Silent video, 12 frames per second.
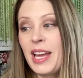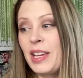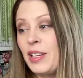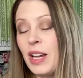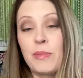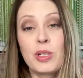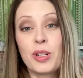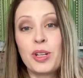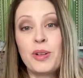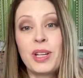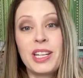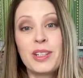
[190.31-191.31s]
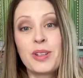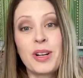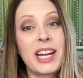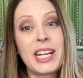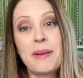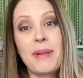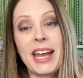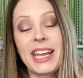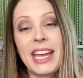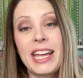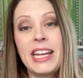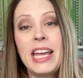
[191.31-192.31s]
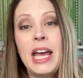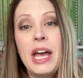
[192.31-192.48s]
Yeah, I'm sure you can try to get back in.